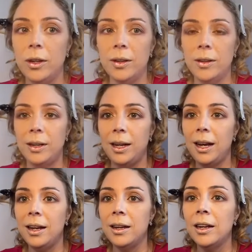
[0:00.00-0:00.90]
colour,
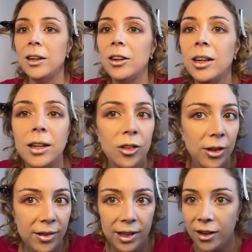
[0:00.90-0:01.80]

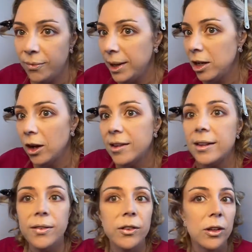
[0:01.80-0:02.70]
just to give me a
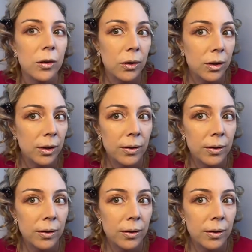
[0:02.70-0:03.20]
nice lifted look.